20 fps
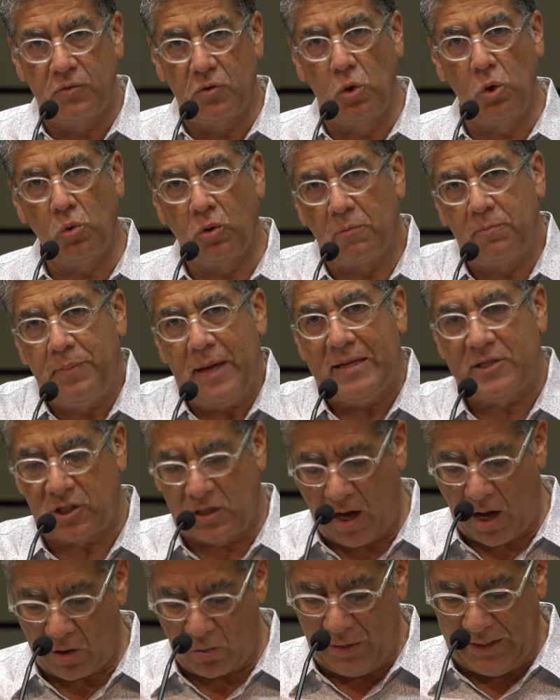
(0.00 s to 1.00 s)
who were
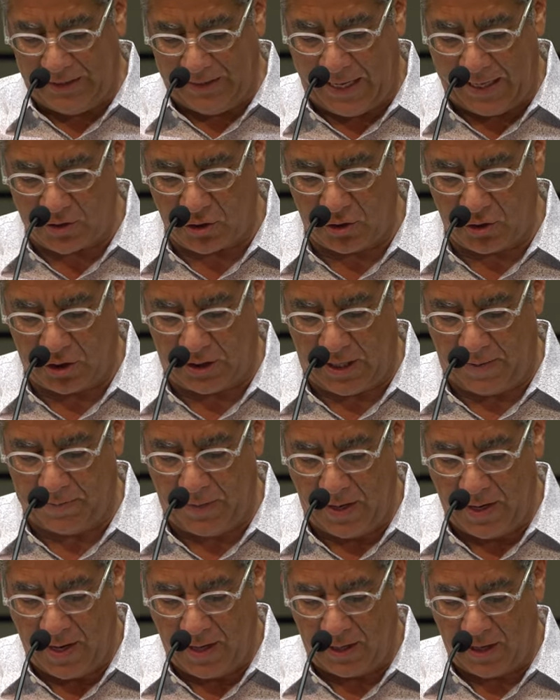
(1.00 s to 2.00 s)
based on relationship,
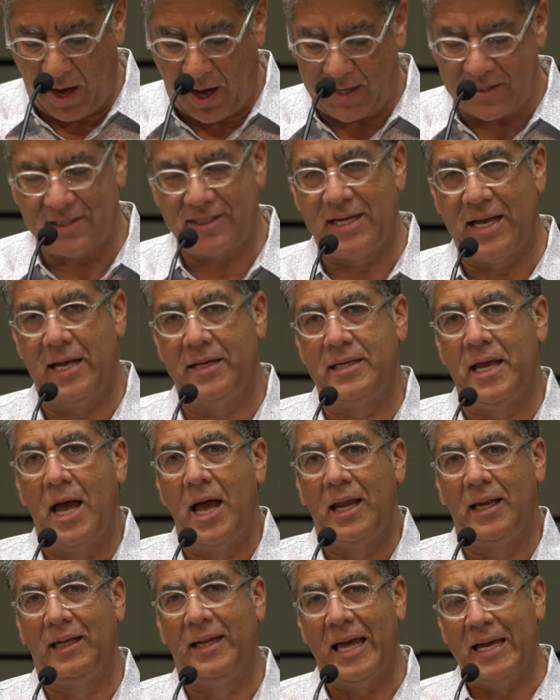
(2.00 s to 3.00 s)
God said,
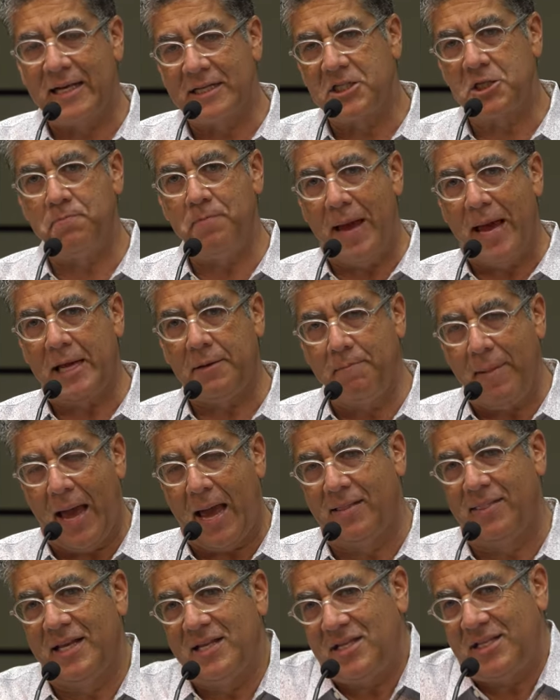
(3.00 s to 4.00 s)
Let us make
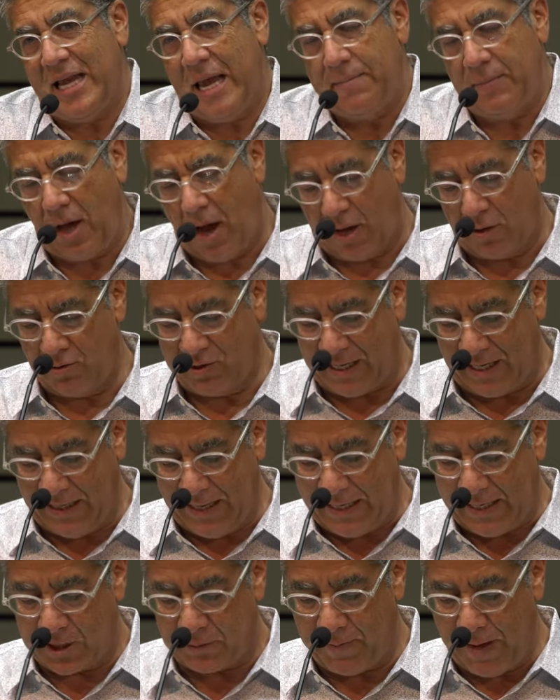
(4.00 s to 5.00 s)
man. This same God who said,
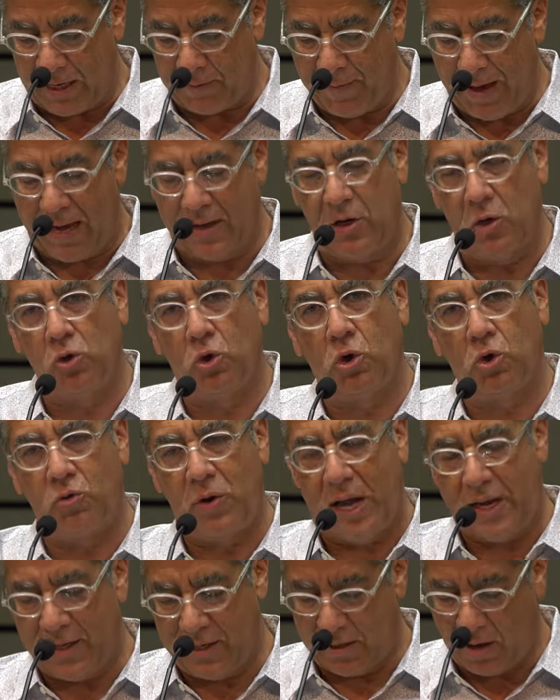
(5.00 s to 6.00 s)
Let us make man, who
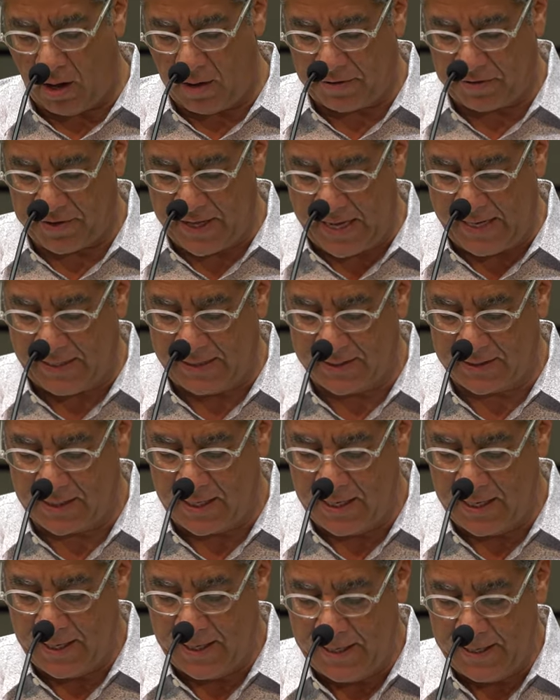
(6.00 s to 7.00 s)
created all things,
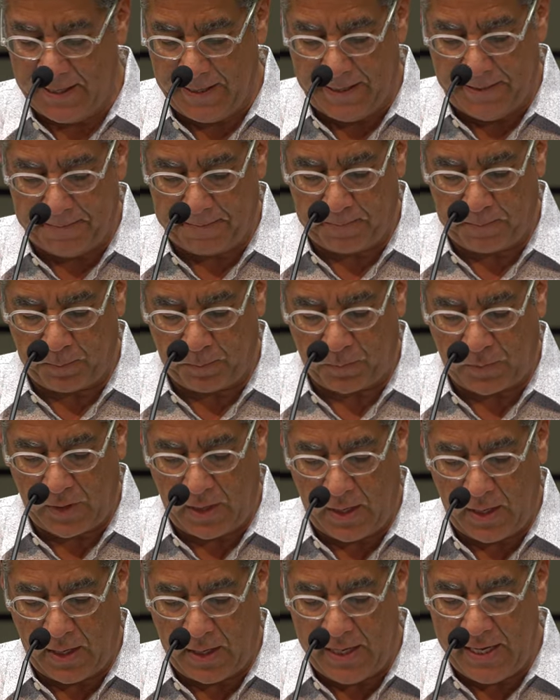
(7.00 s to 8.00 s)

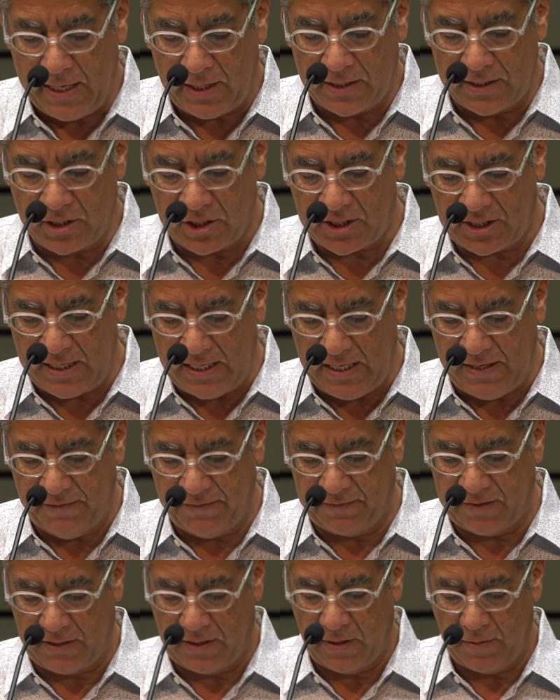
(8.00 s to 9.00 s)
he
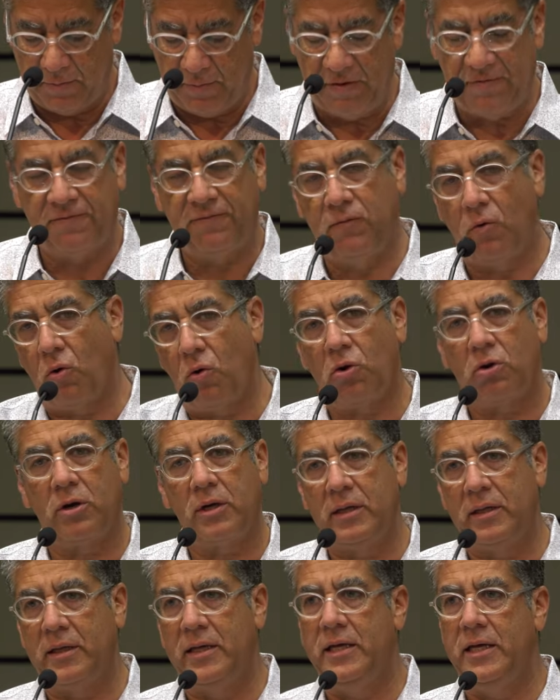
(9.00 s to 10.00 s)
conceived
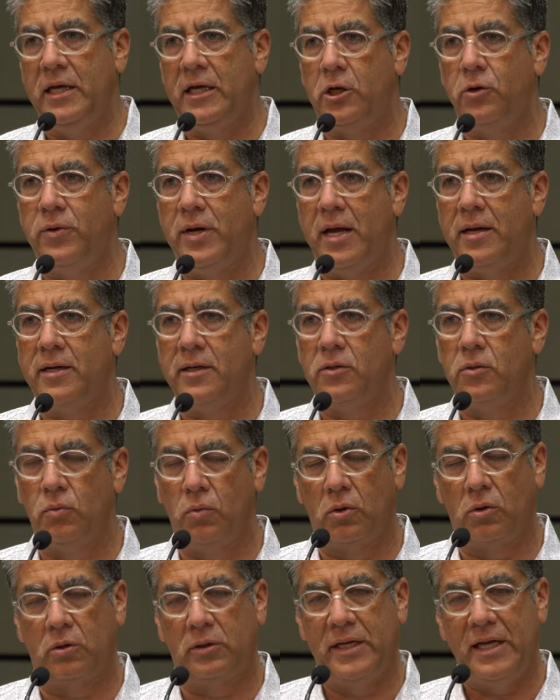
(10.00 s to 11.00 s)
before he created the
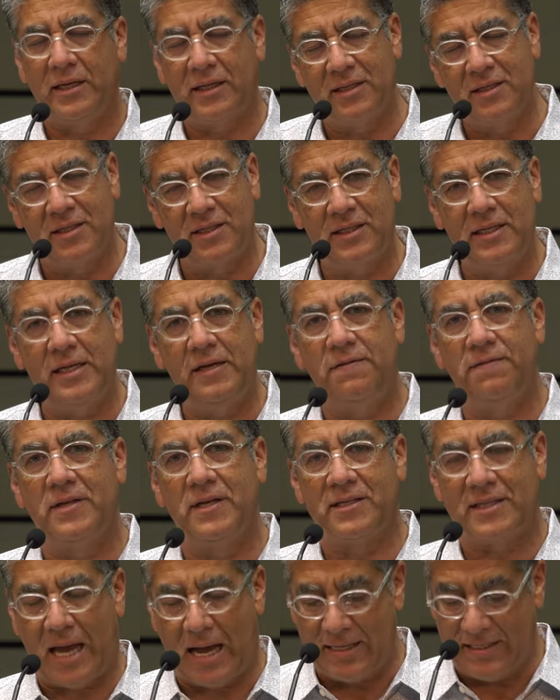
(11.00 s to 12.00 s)
world, he conceived
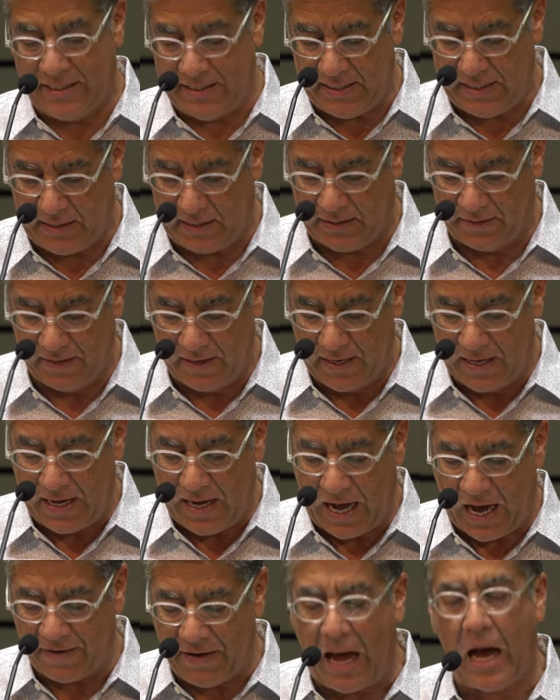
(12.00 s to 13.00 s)
this idea
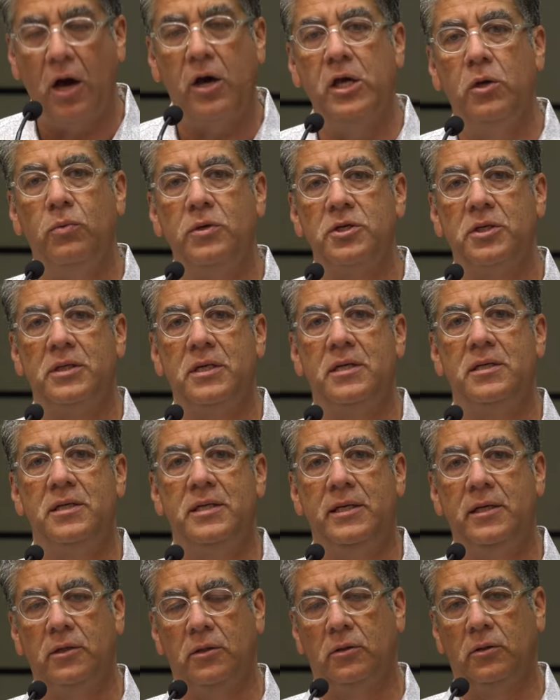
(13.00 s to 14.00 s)
of how he was going to
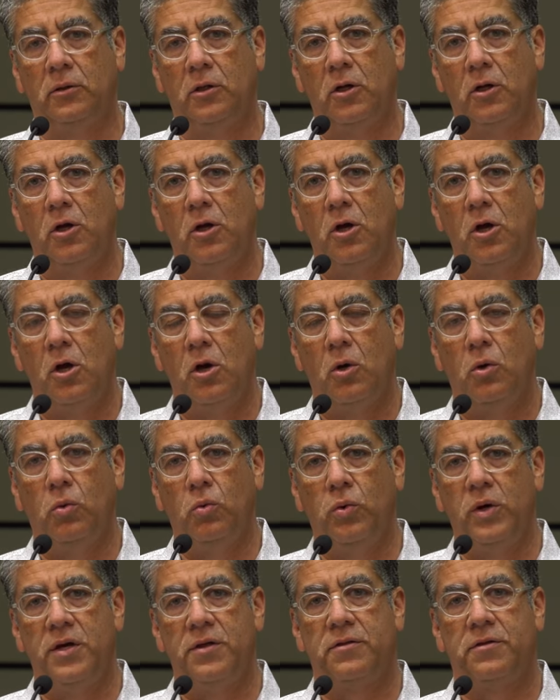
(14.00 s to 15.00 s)
deal
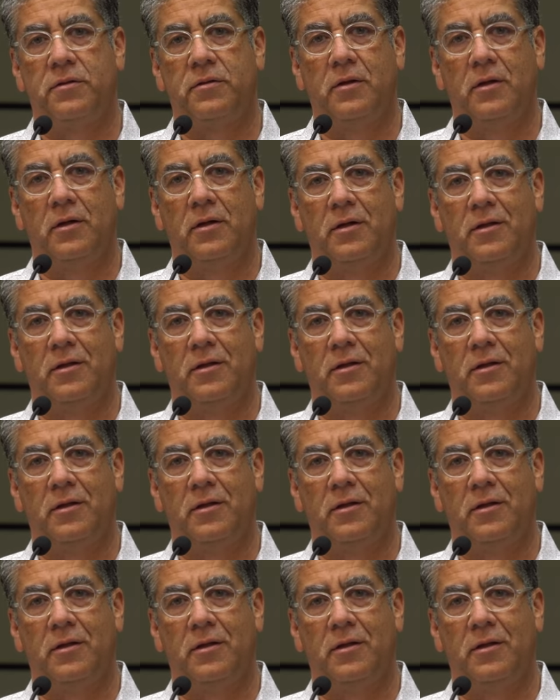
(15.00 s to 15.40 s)
with